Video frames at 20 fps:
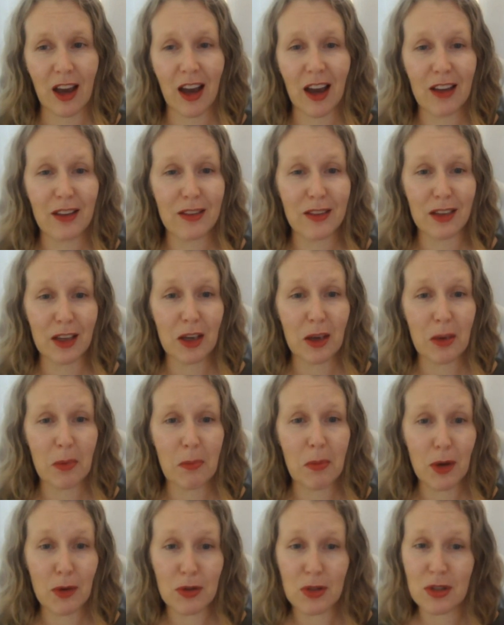I think
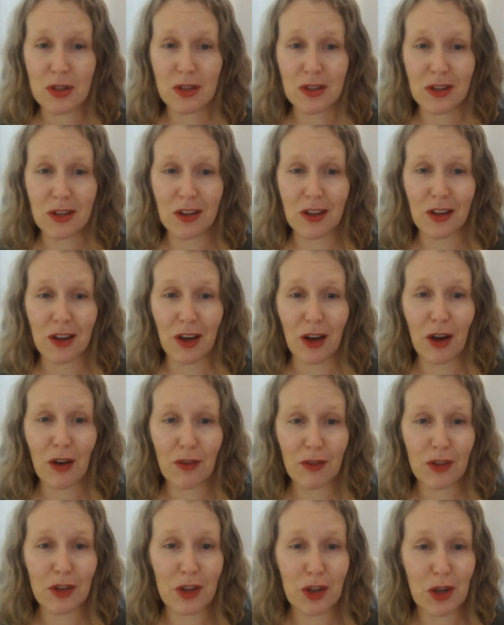most
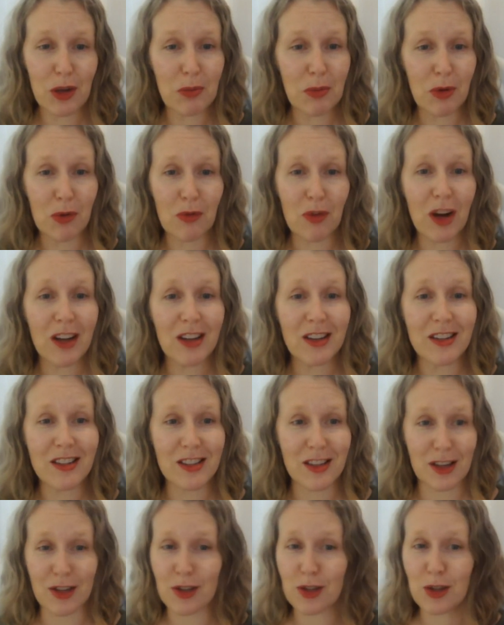of the human race
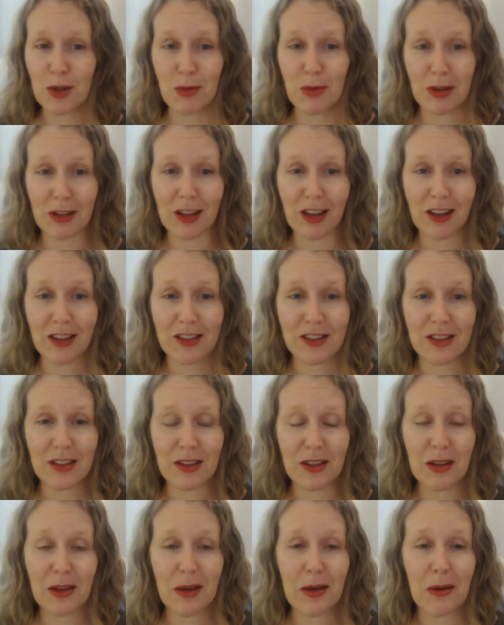is doing that
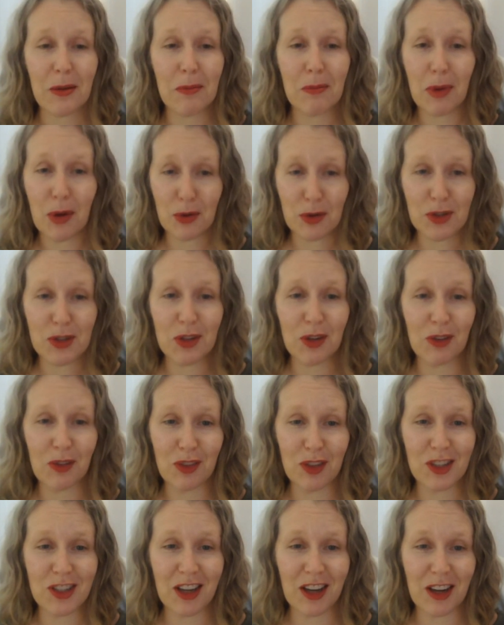most of
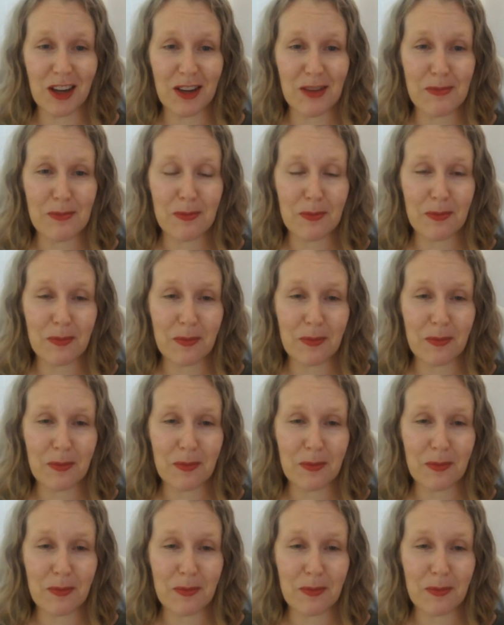the time.